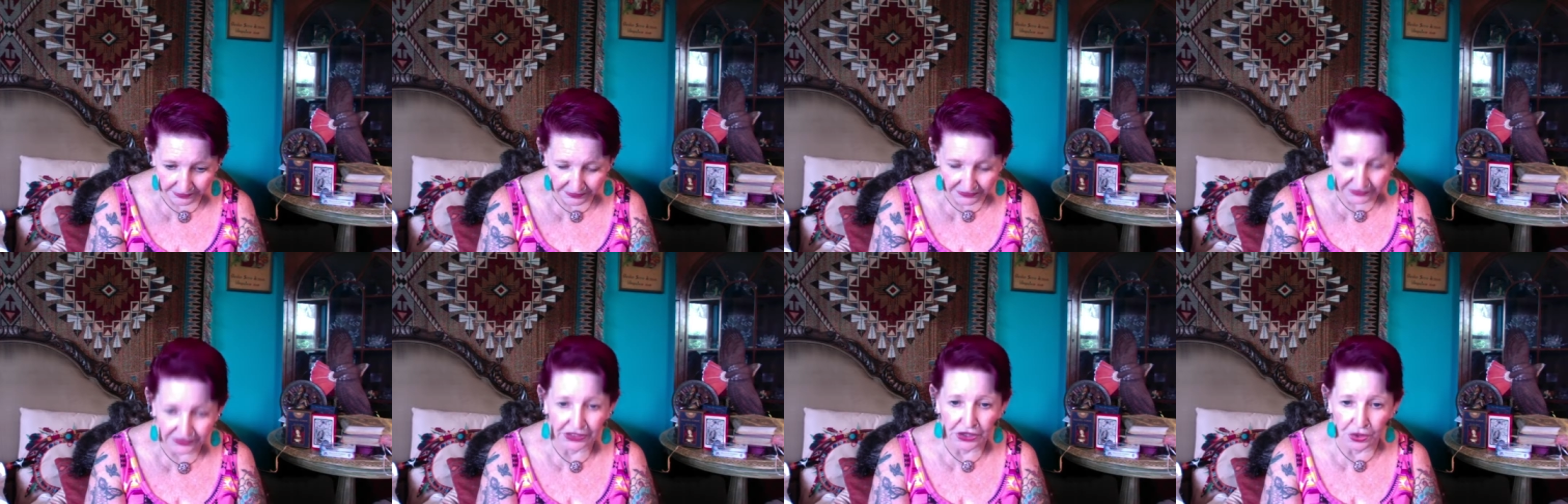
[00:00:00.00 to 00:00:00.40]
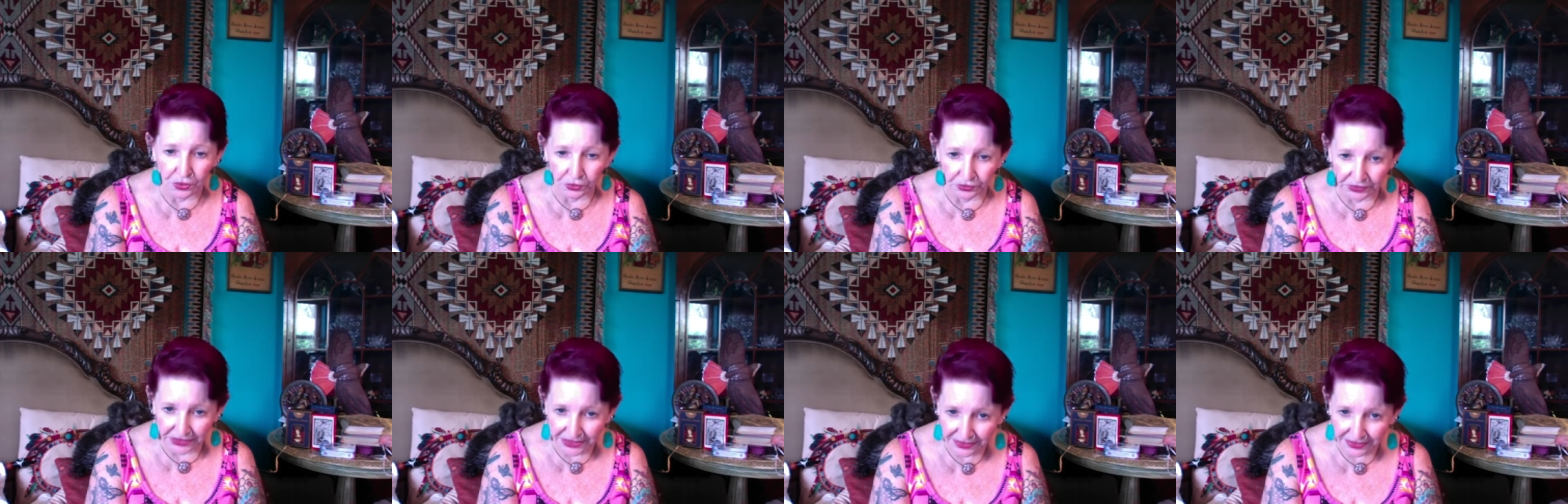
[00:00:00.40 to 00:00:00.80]
The
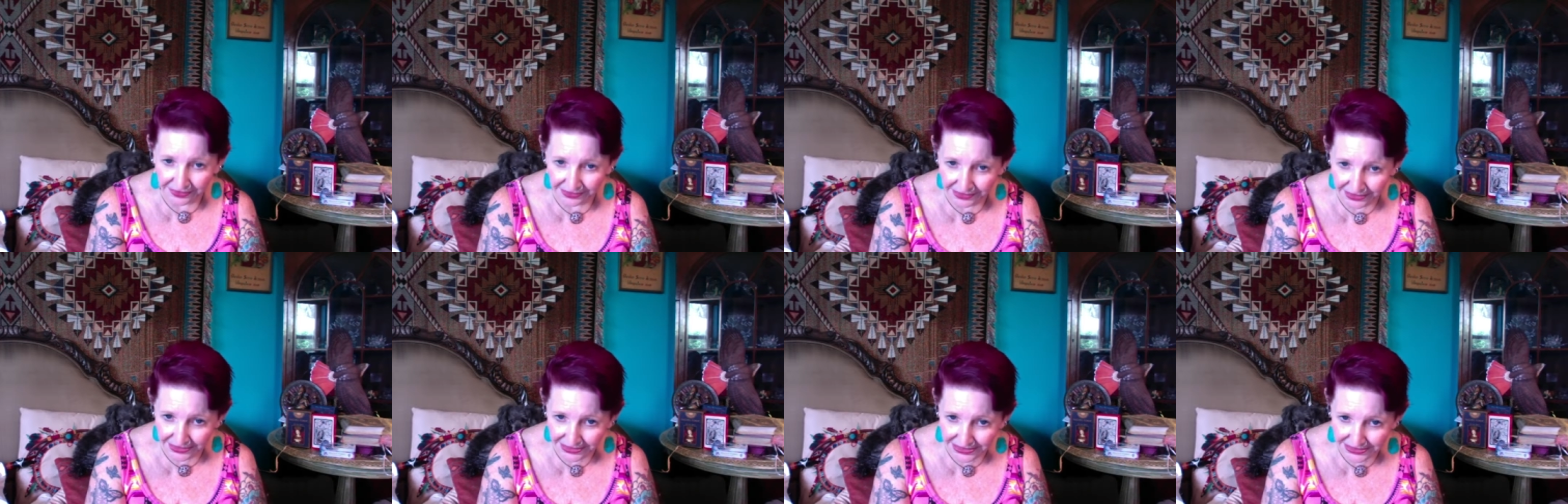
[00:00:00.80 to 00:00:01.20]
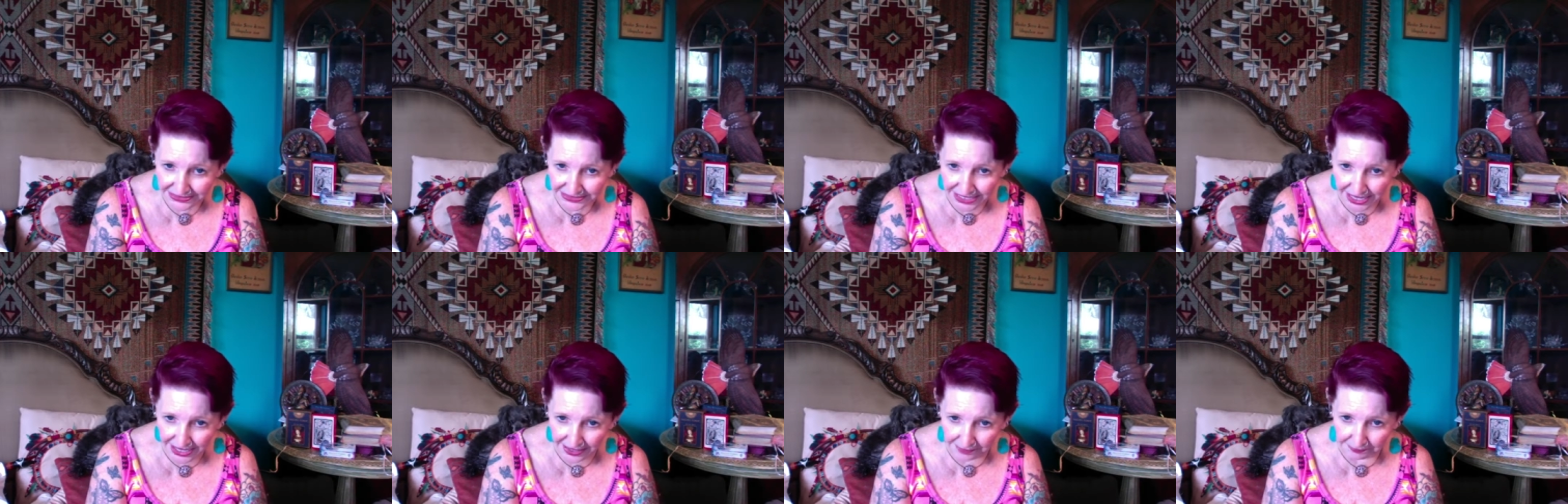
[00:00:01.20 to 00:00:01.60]
only thing that's
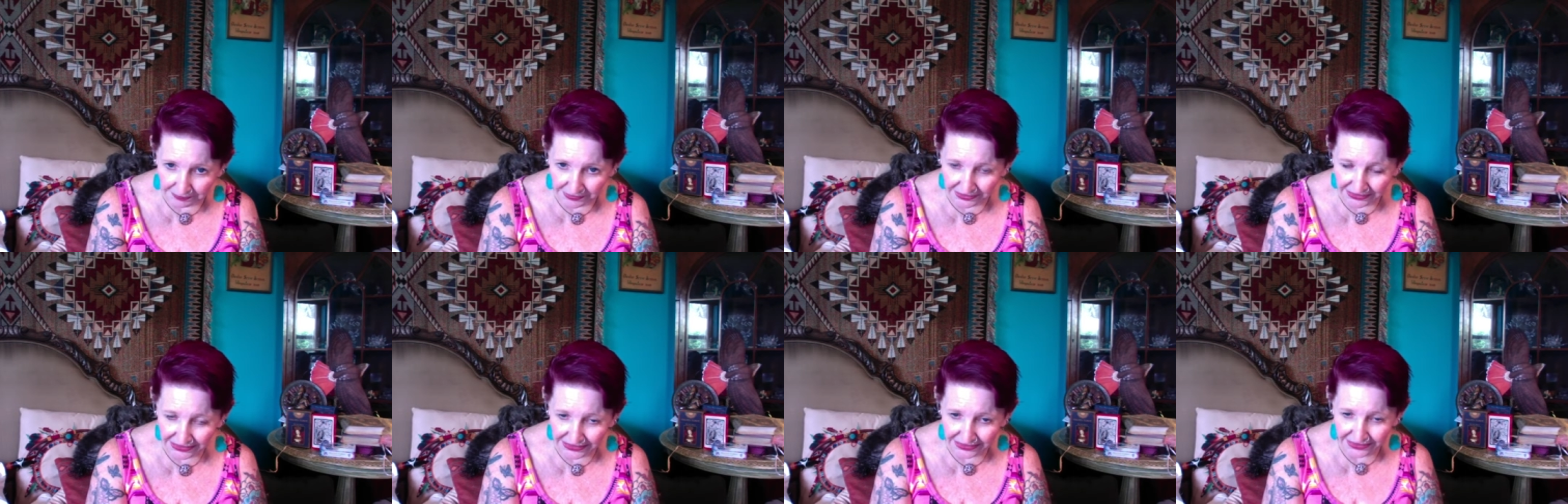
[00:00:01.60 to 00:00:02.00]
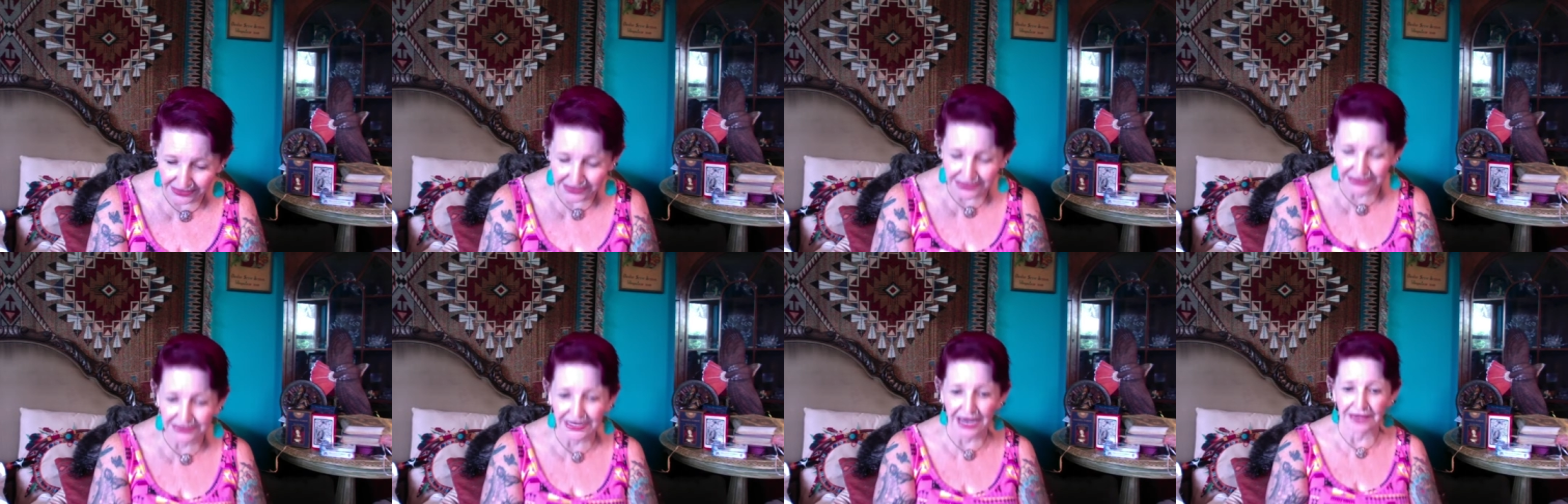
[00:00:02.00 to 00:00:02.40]
happening
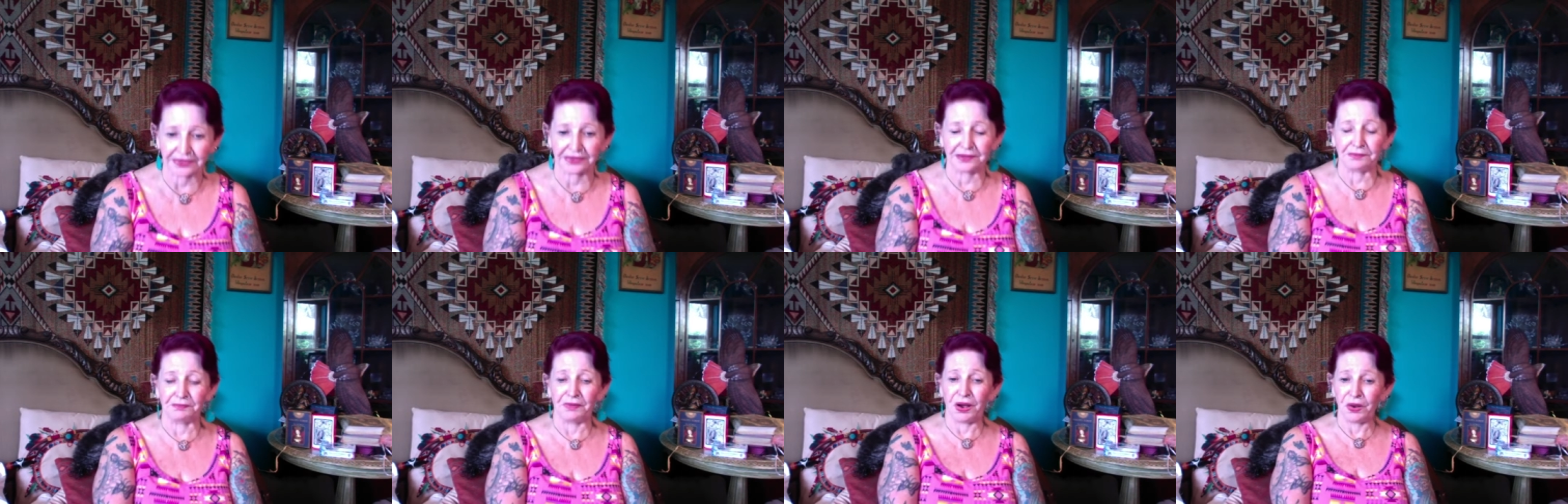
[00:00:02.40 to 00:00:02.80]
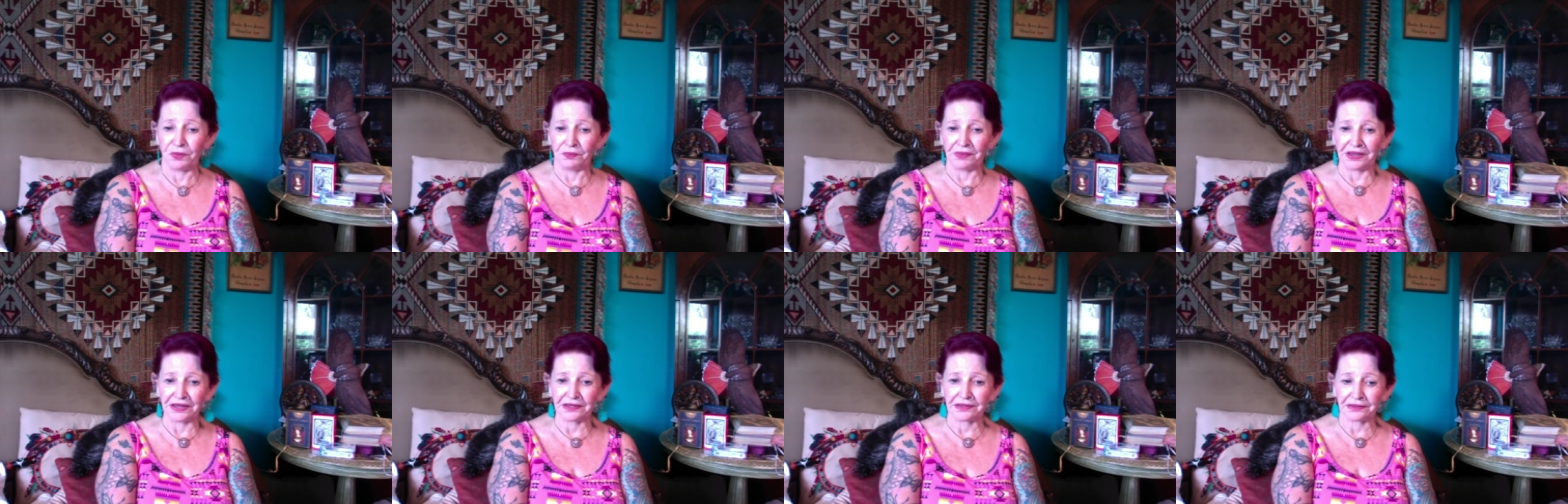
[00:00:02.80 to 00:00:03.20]
is at the
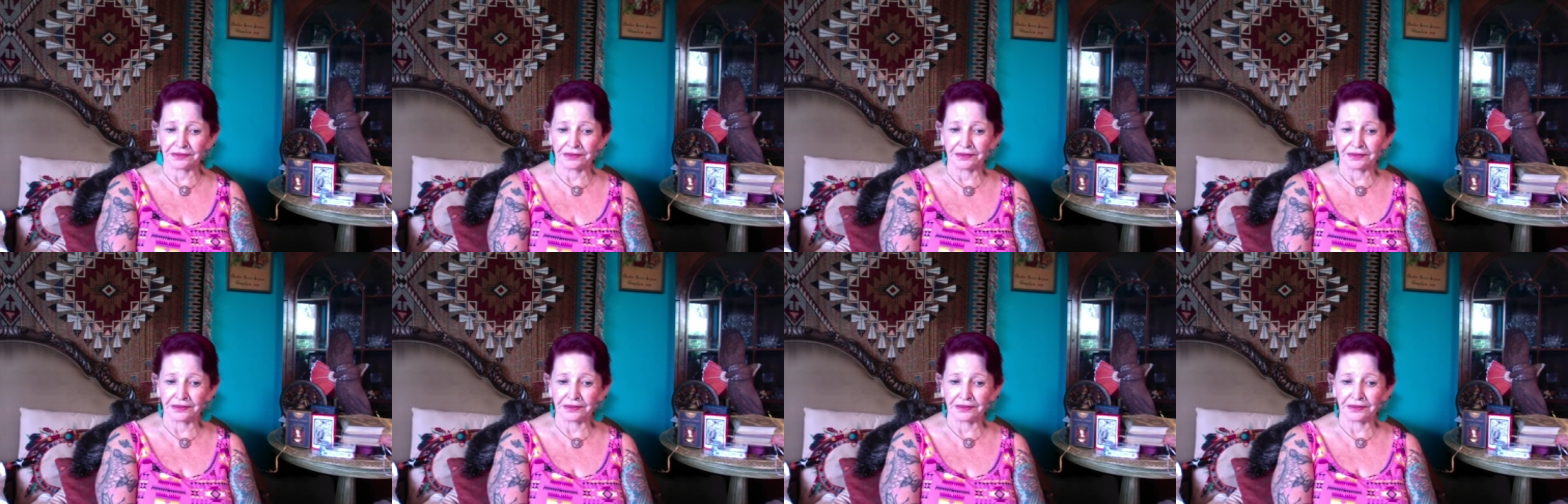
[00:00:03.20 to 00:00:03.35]
moment